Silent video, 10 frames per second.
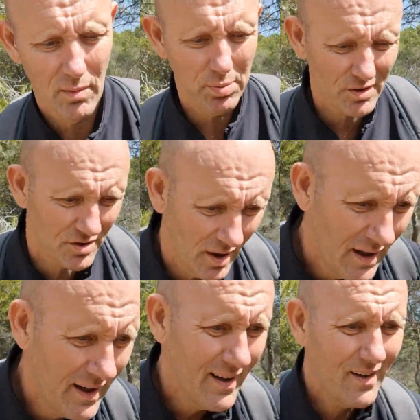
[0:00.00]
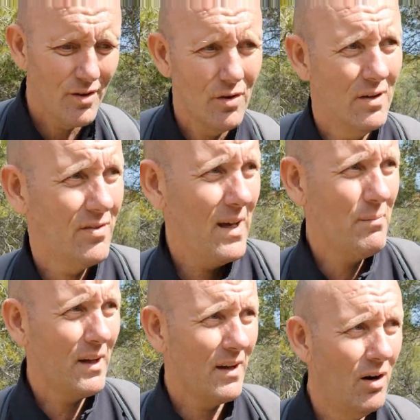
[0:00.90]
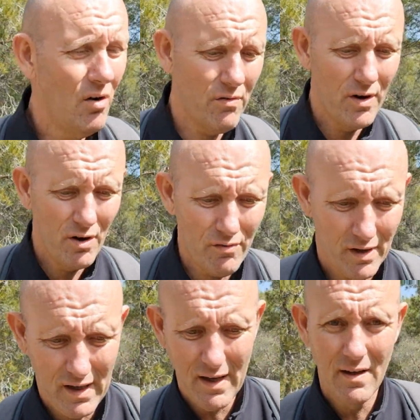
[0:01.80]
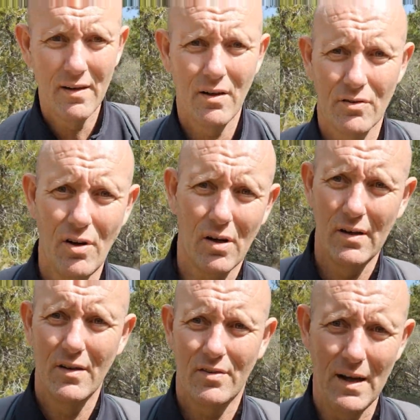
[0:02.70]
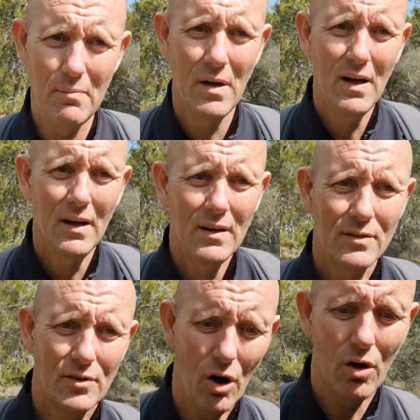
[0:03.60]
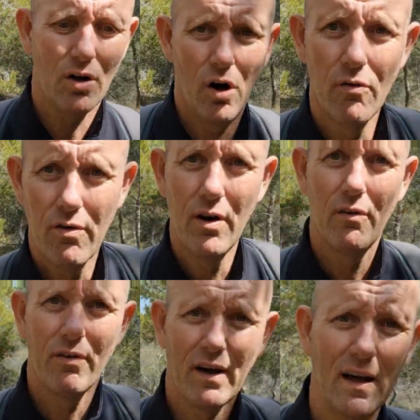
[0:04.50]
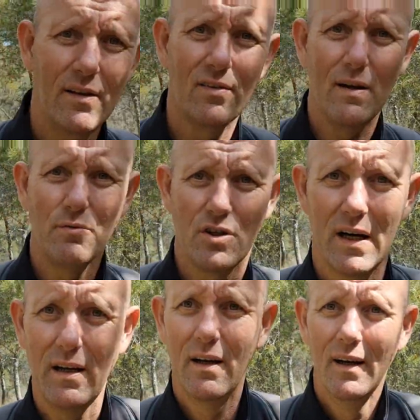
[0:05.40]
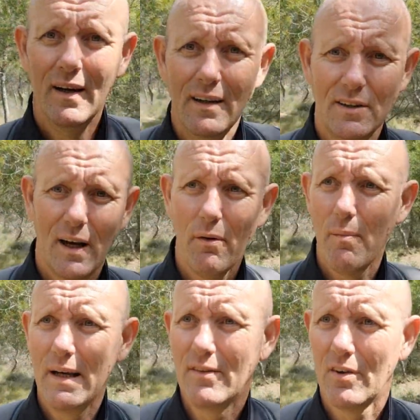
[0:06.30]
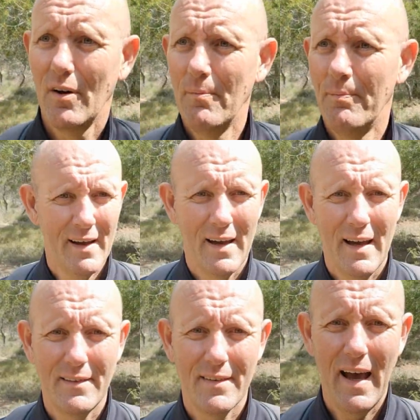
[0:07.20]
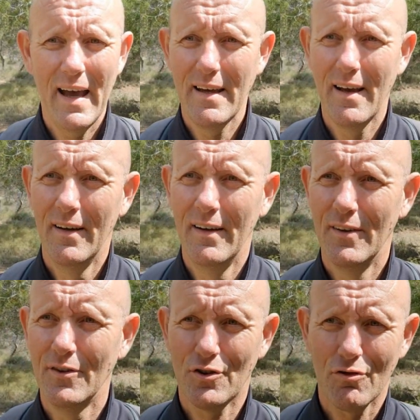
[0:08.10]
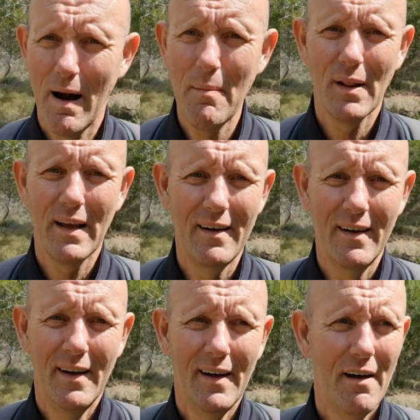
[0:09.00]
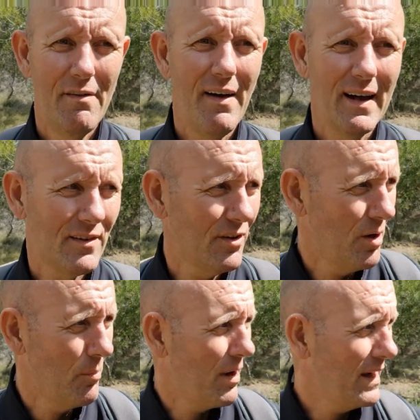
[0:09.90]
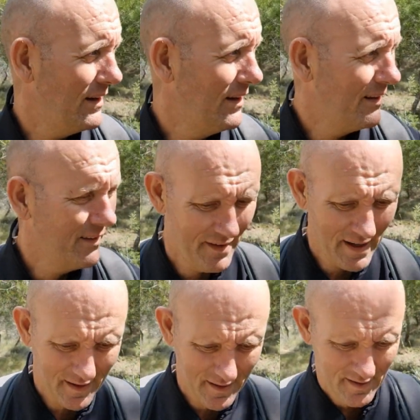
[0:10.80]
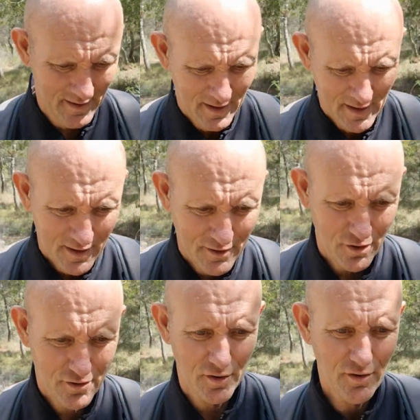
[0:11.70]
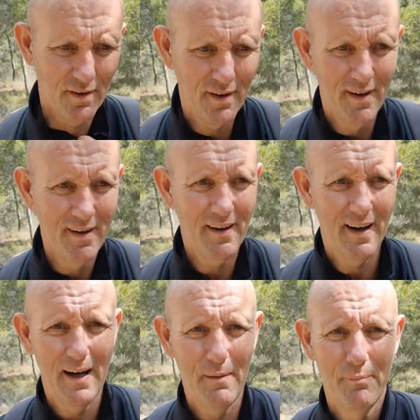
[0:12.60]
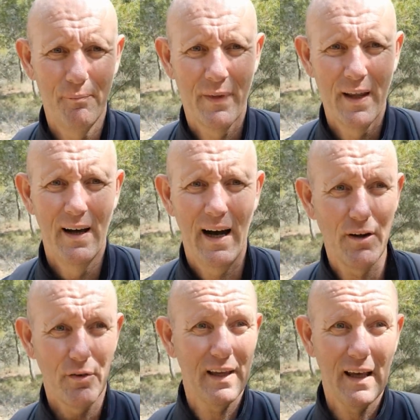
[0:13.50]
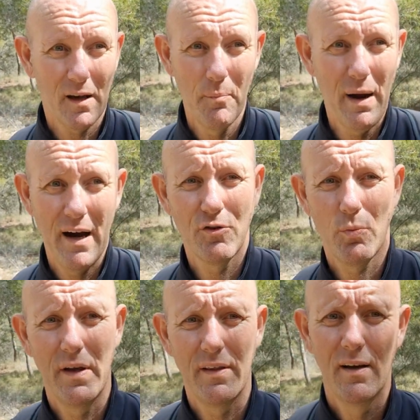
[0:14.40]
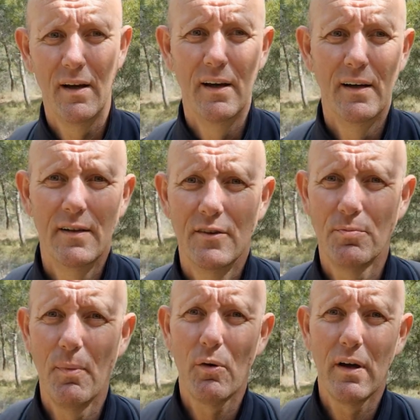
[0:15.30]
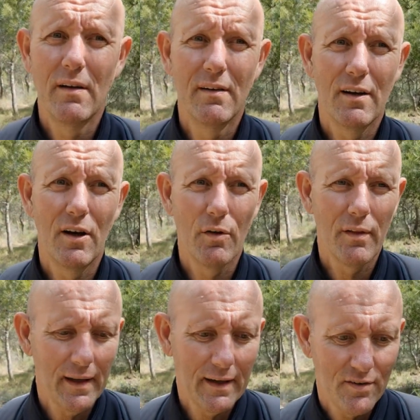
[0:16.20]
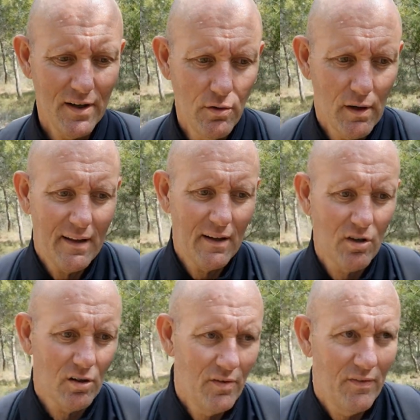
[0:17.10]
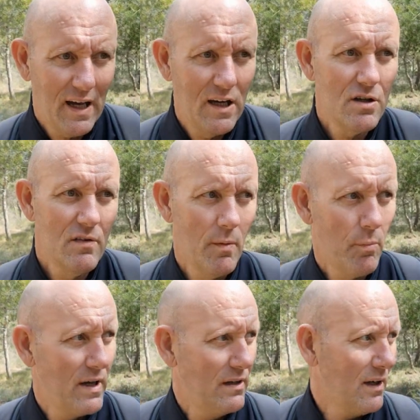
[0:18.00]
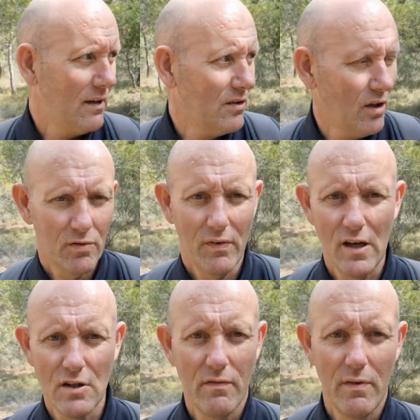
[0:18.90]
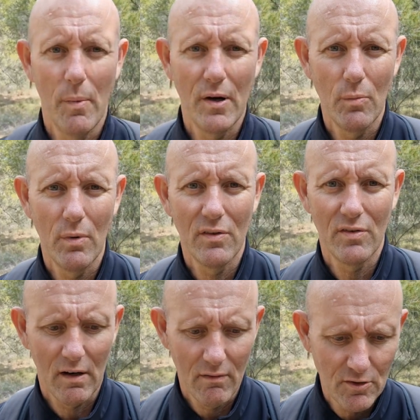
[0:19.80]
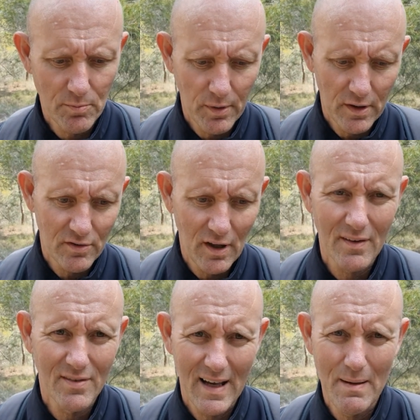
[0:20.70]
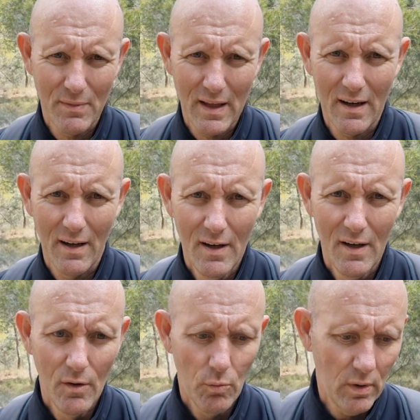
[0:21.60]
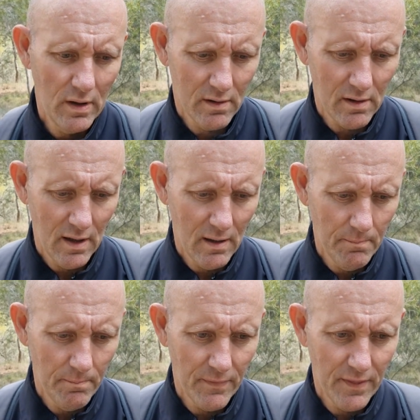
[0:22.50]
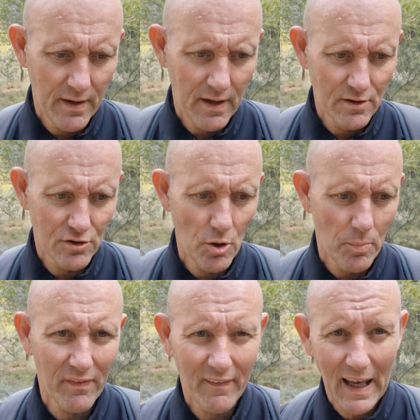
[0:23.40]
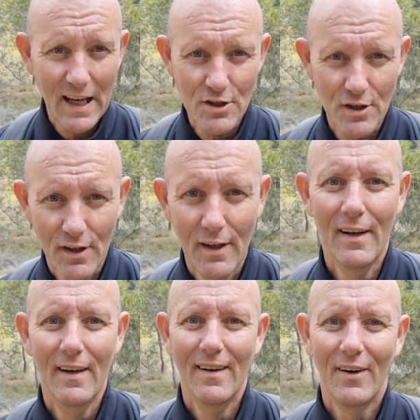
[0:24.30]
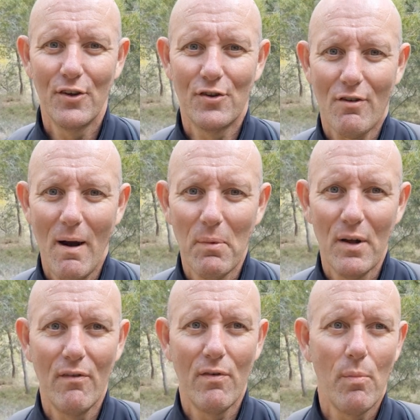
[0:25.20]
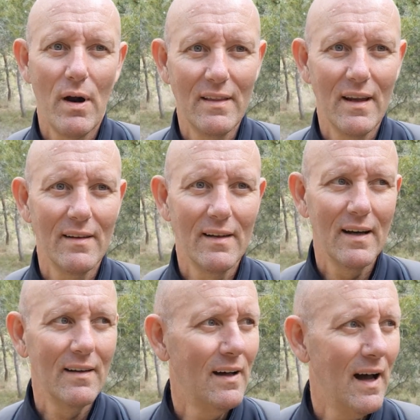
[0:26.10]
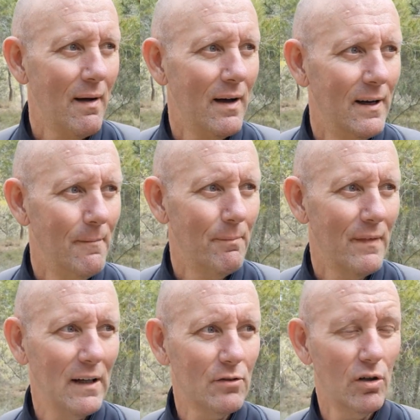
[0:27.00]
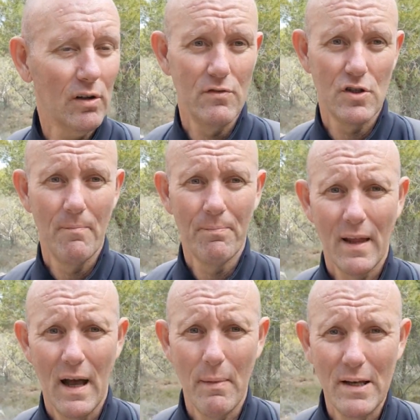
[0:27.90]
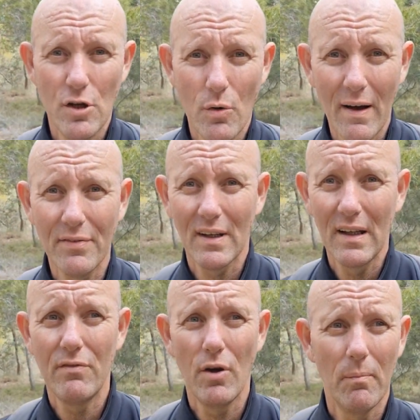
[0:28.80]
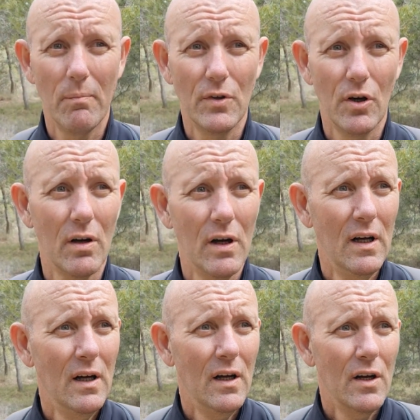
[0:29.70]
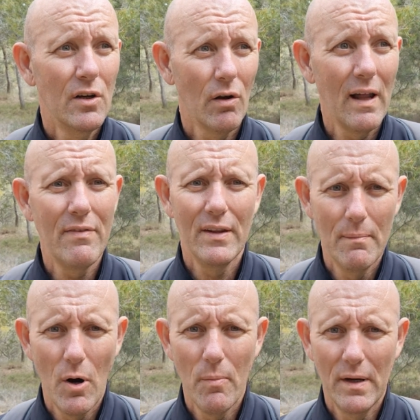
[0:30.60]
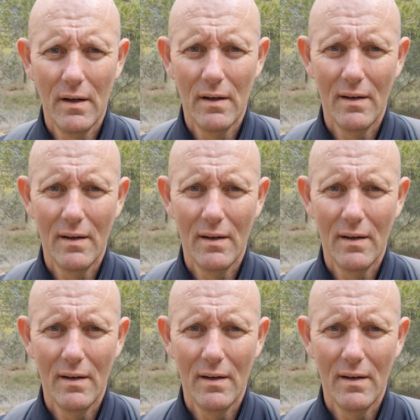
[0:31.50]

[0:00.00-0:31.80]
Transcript: Plus, you're doing the same thing over and over again. You're talking the same talk over and over again, the same shite. Do you get what I mean? So it's a scrambling effect on your brain that just doesn't, um, I don't think it compares with smoking. You know, like I say, you get that toxification of your brain, you get the toxification of your body with cigarettes, but it's not the same thing with um, the stupefaction or the scrambling of your brain that, that um, alcohol gives you. I mean, you have to live your, your, your life in the moment.